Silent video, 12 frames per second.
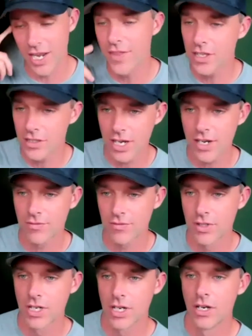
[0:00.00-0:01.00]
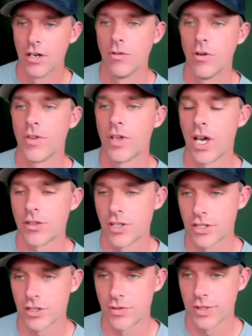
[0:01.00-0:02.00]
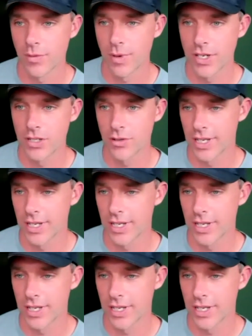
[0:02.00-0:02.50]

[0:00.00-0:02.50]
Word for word: I think a lot of roofing contractors feel that way too.